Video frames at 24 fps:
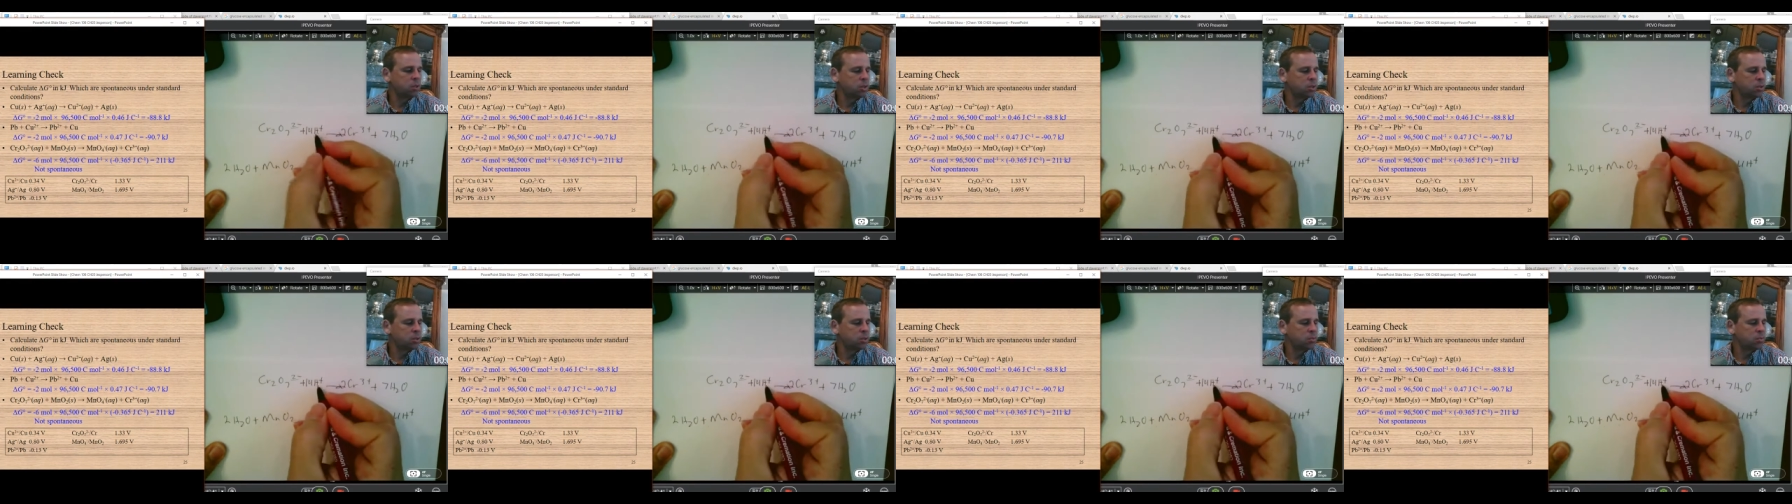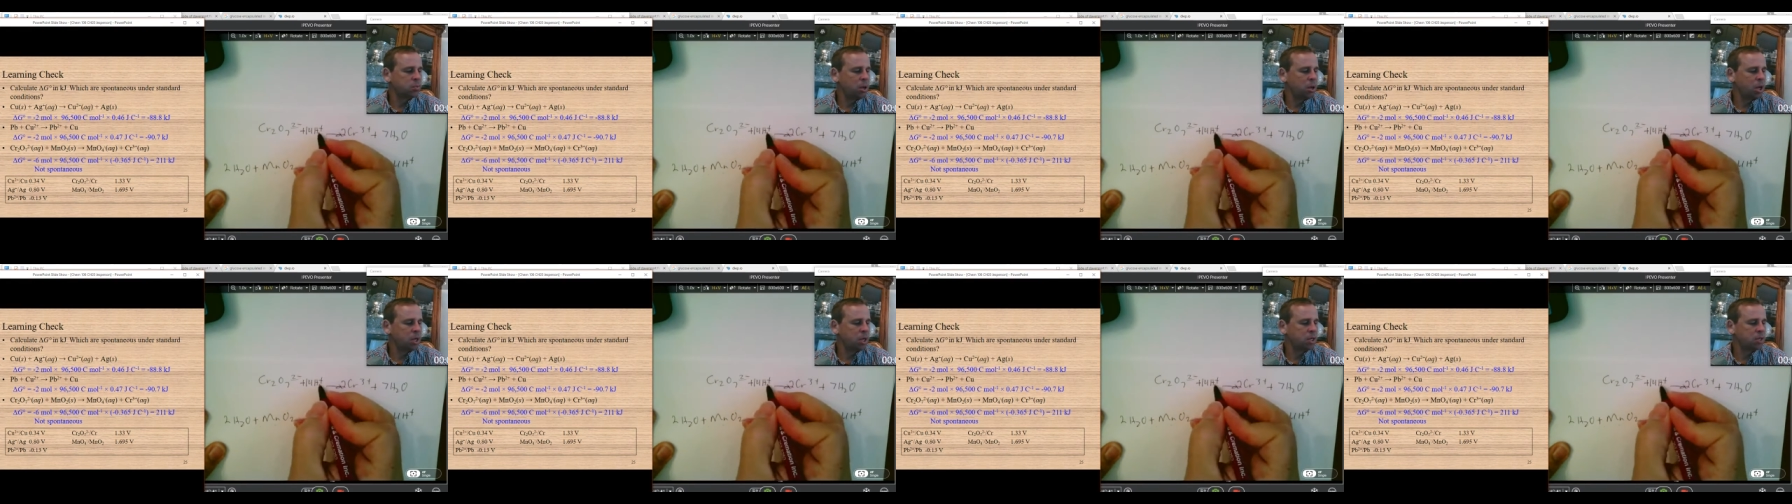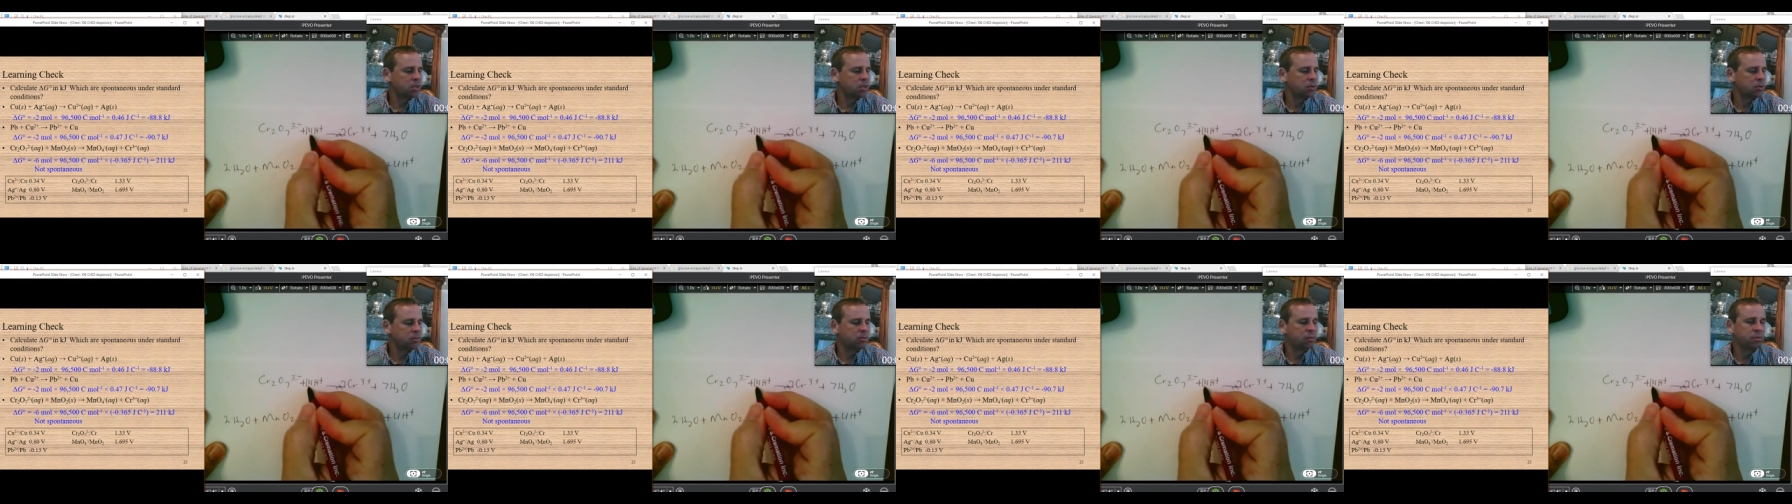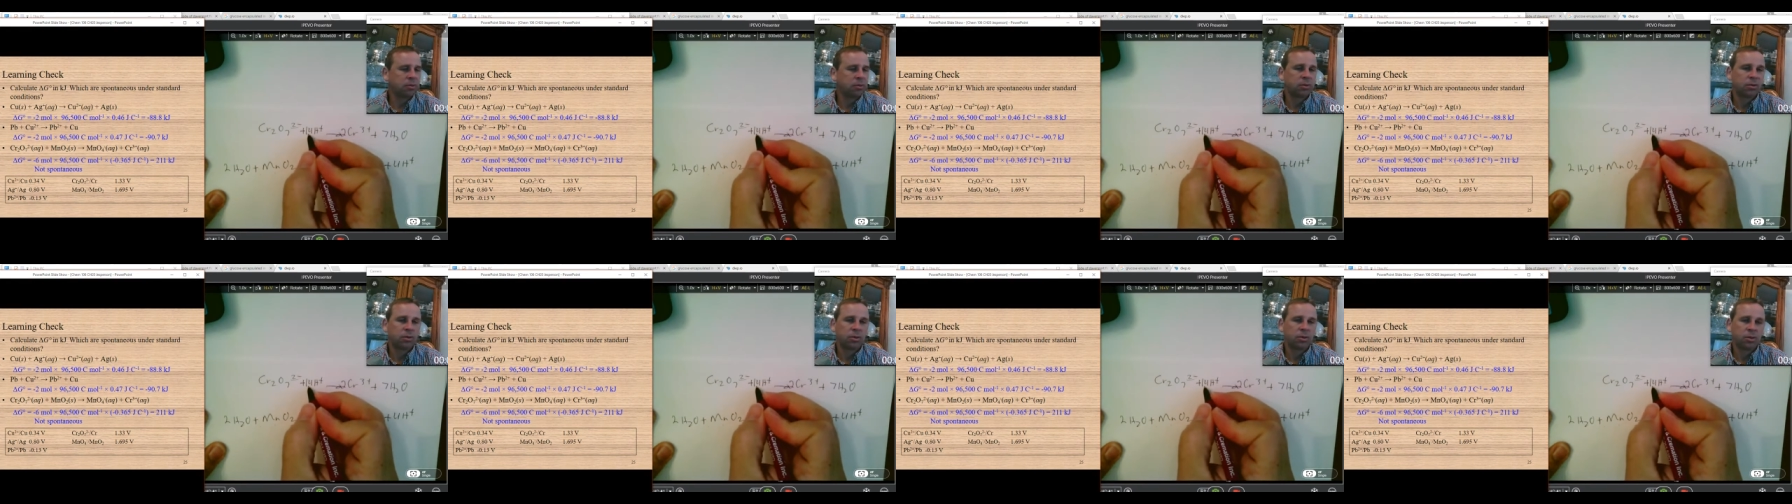is a positive,
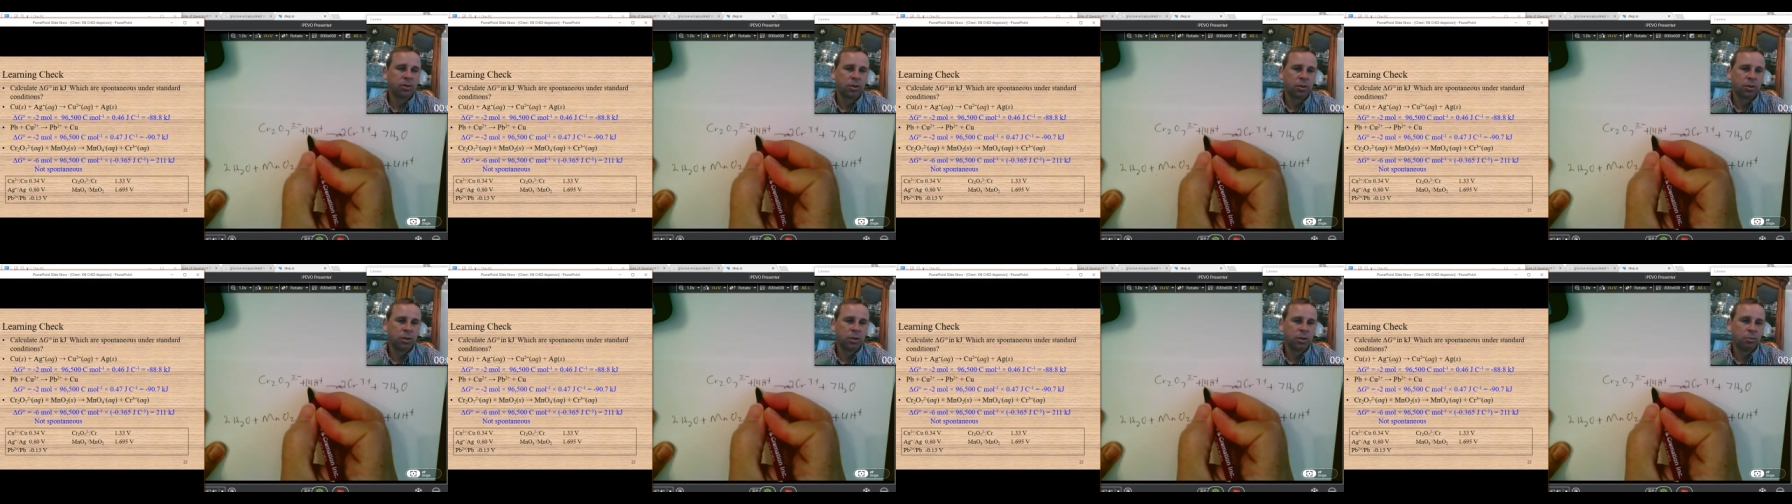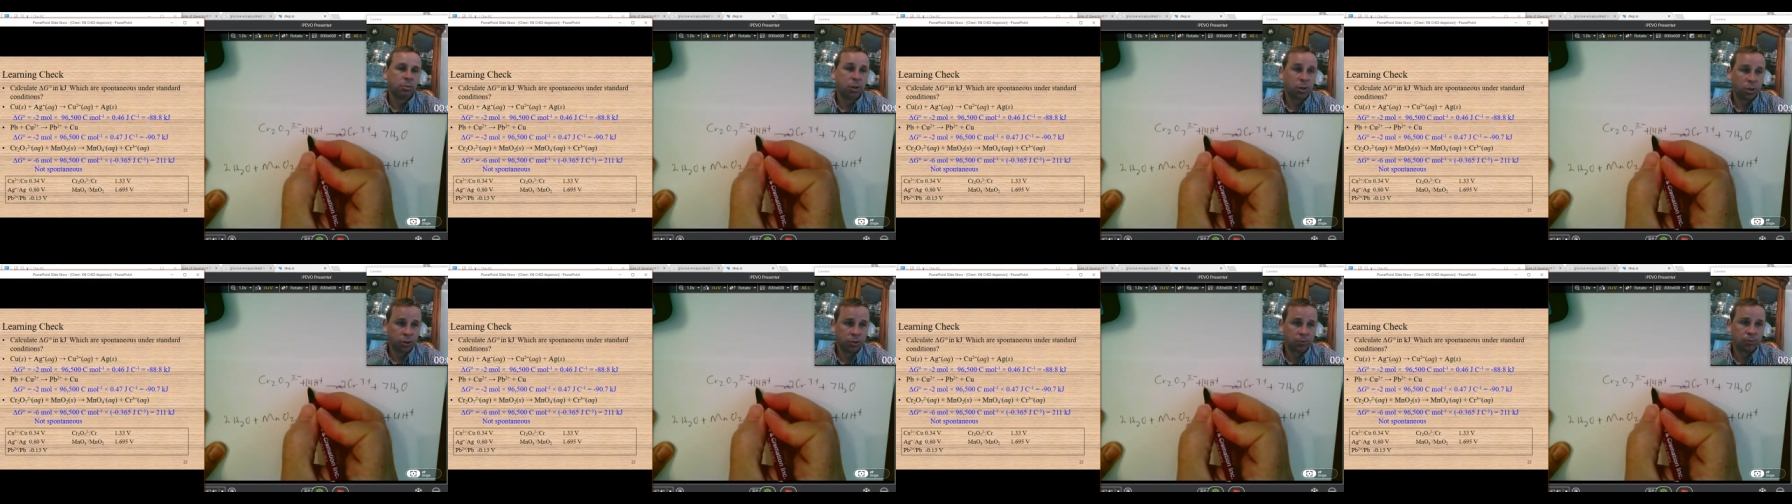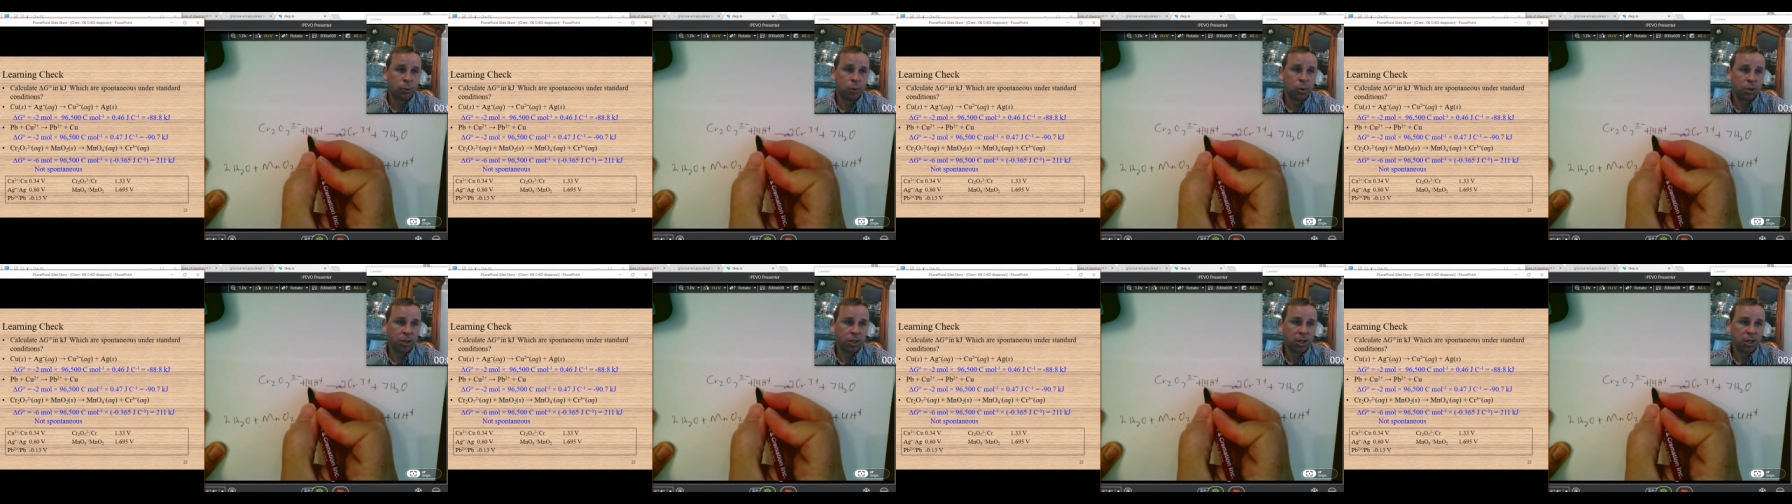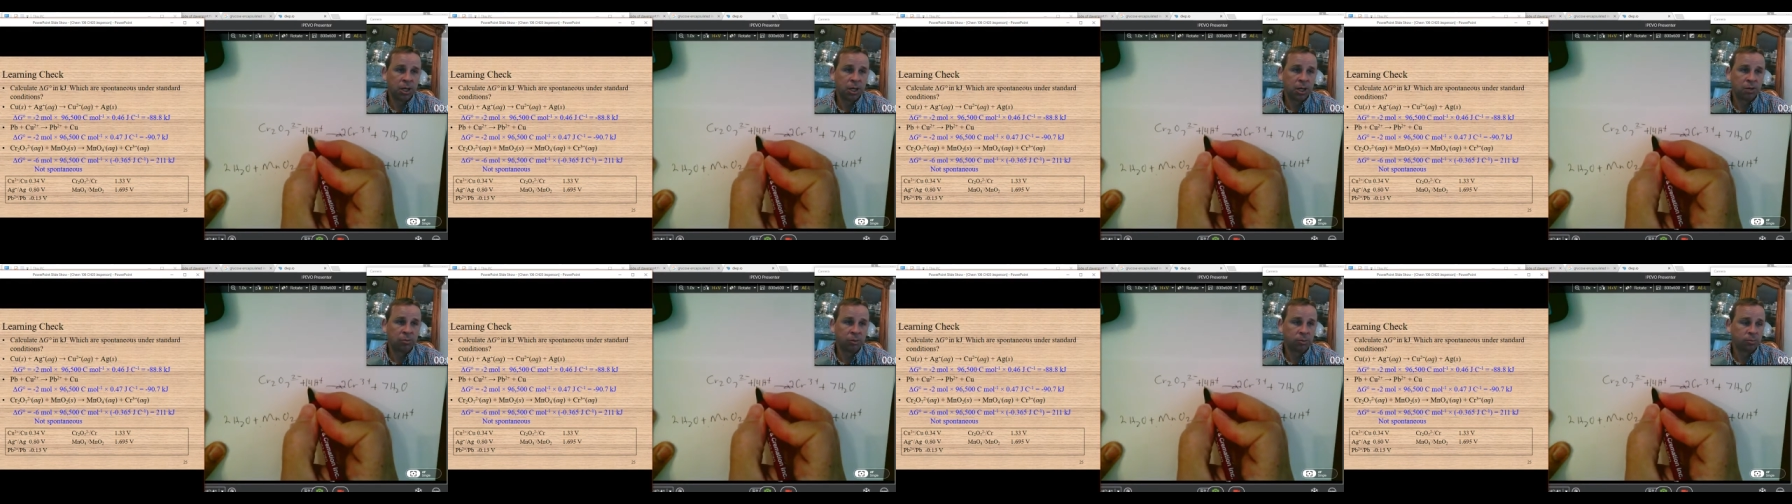but there's
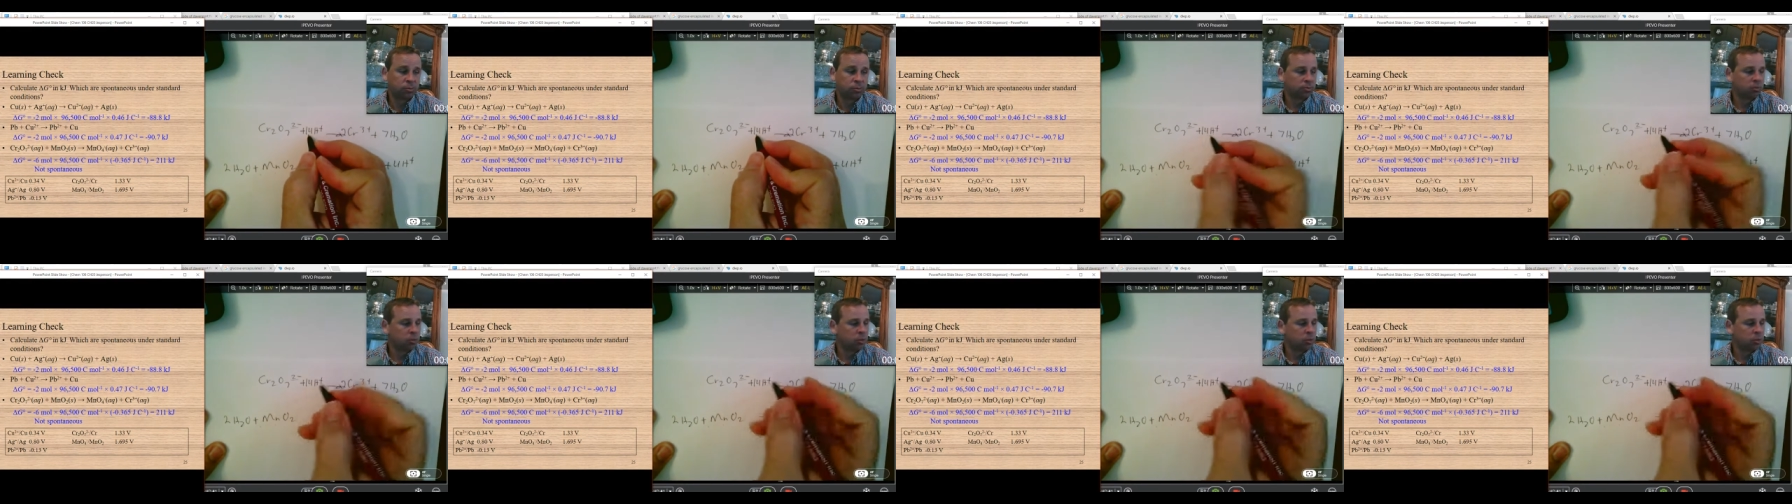14 of them.